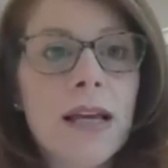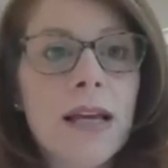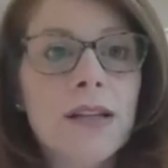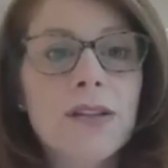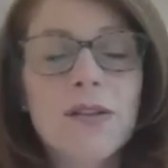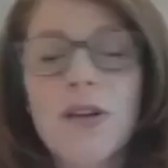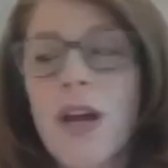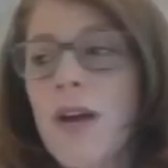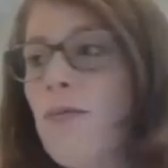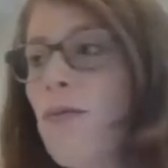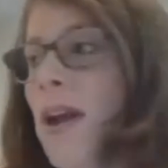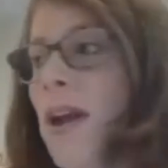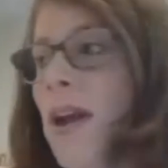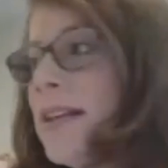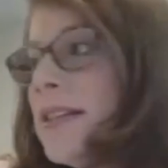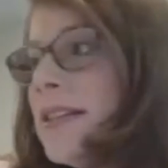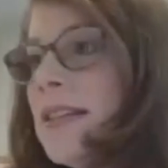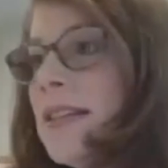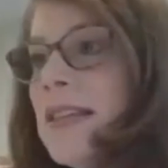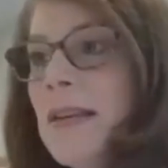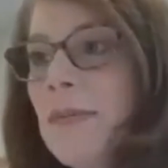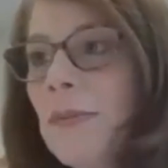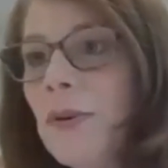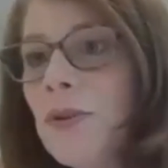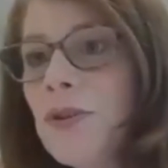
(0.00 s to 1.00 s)
So I ran
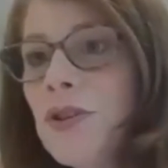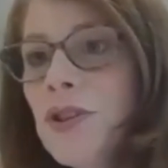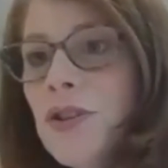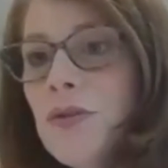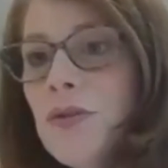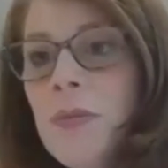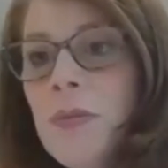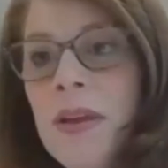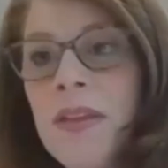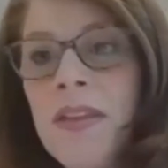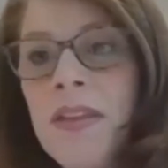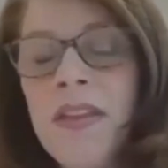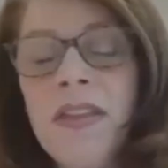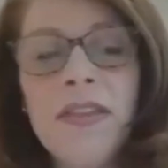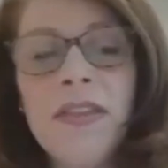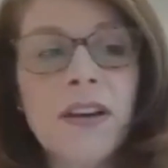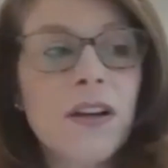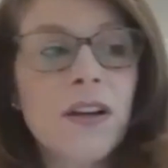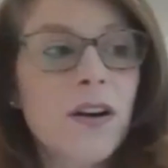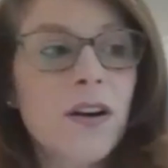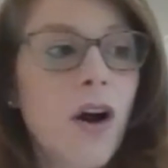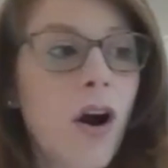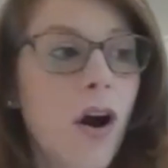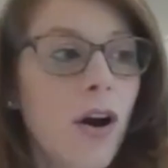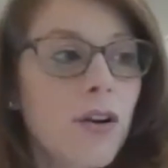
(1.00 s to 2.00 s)
to the emergency room, and then
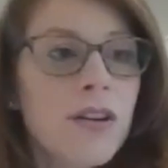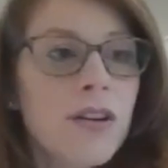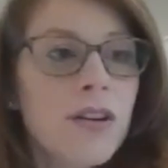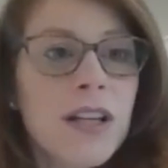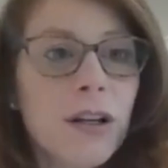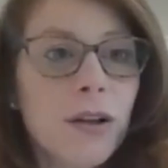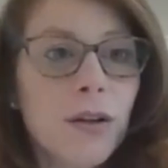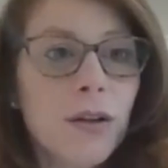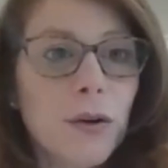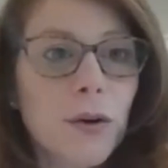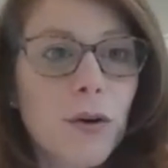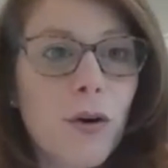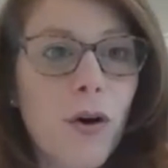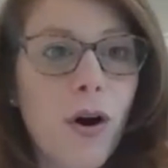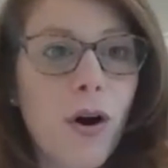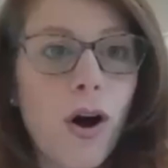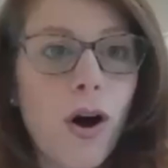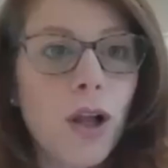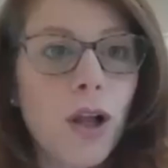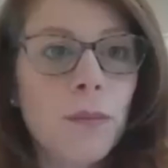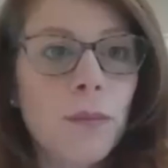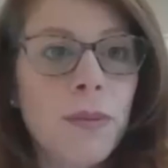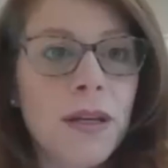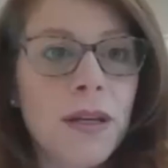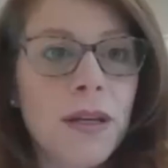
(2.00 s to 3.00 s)
the car dealer
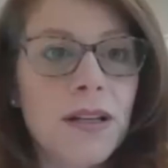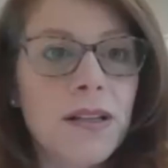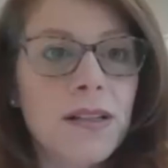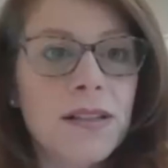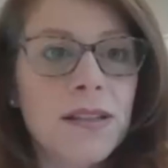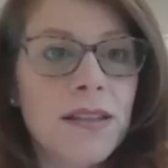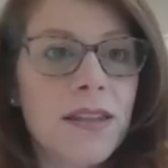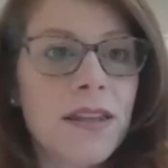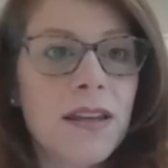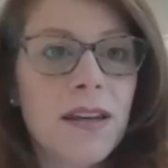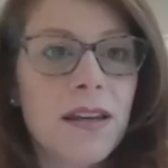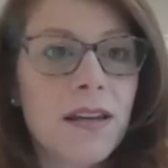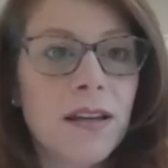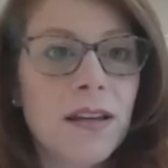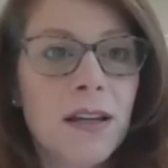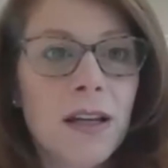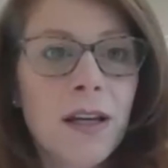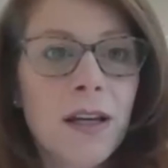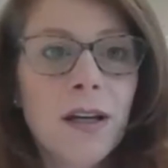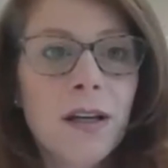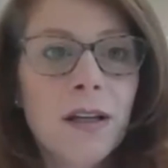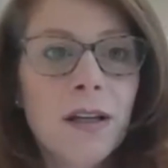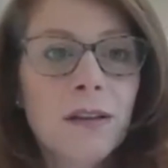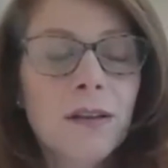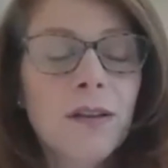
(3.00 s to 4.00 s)
called because the
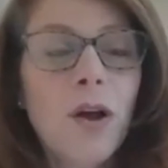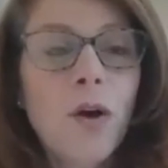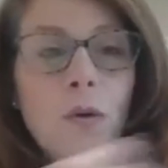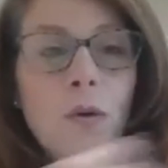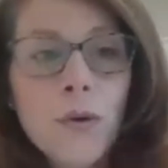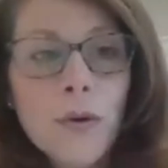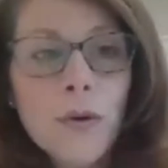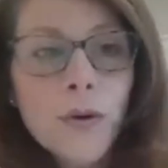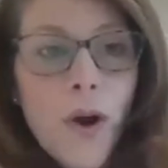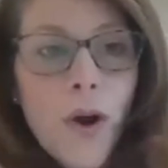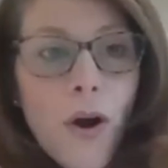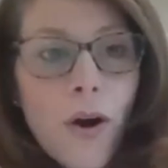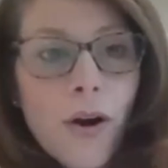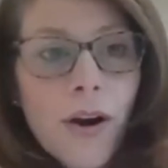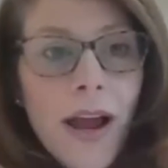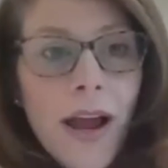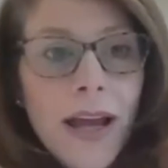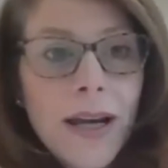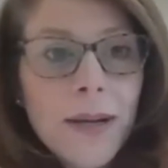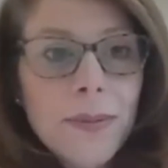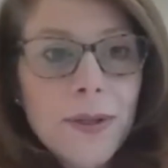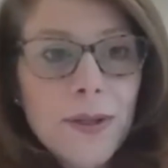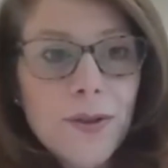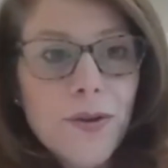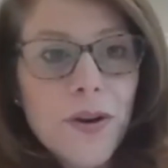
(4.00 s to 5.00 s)
loaner car
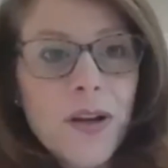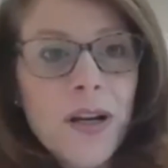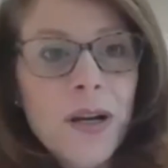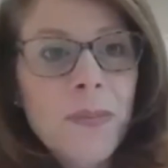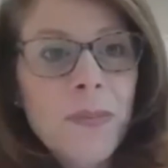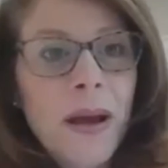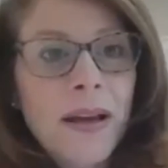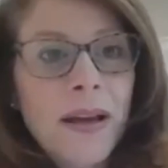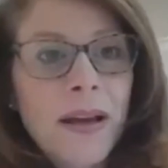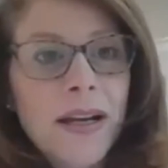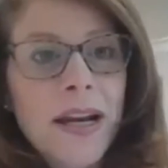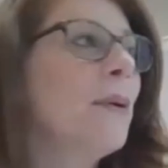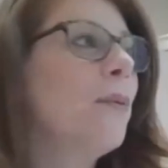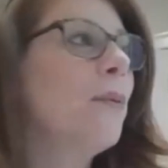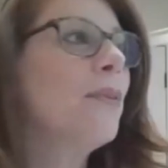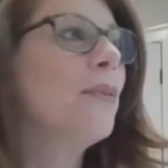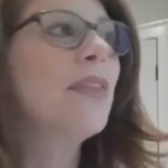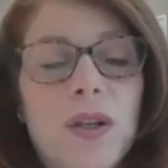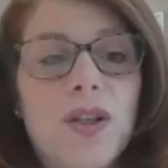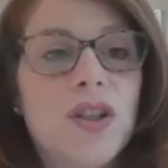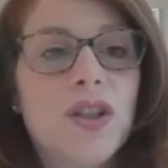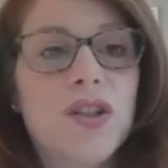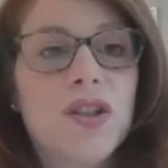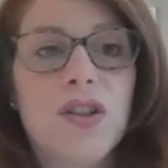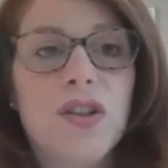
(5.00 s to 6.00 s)
had to be traded back. We
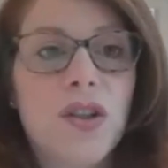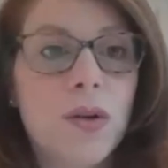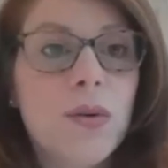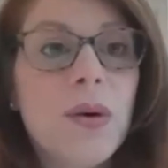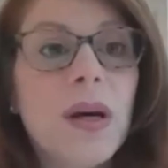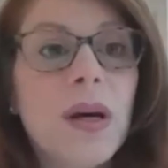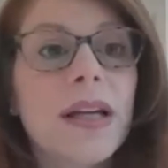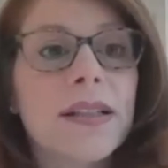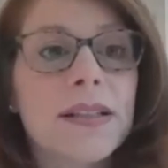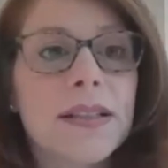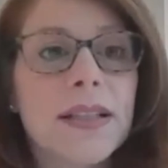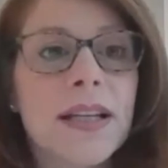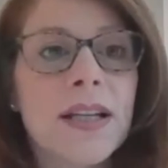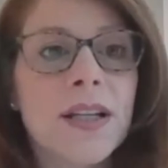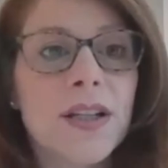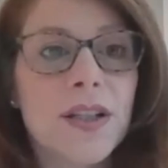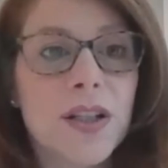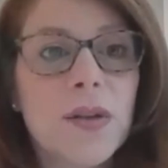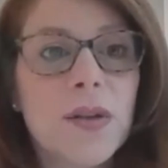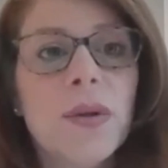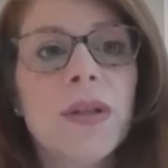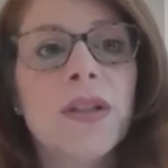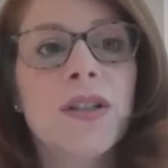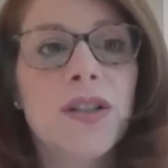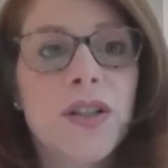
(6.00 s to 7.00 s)
just do
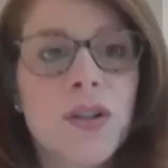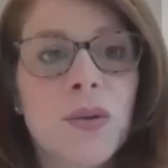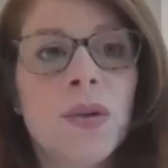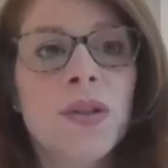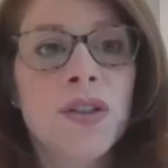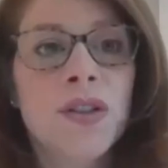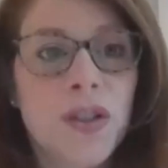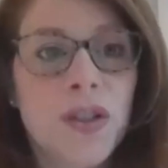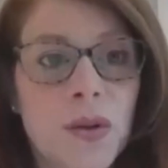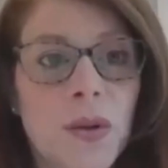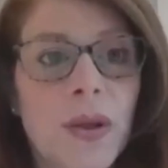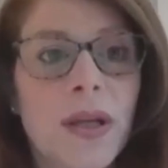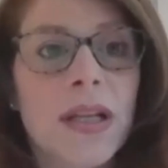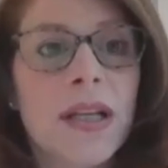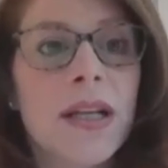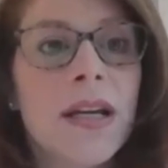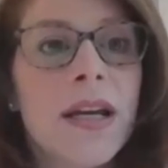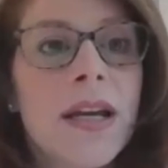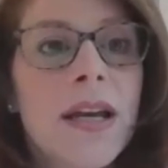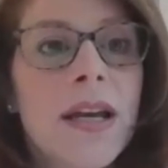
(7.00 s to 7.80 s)
it.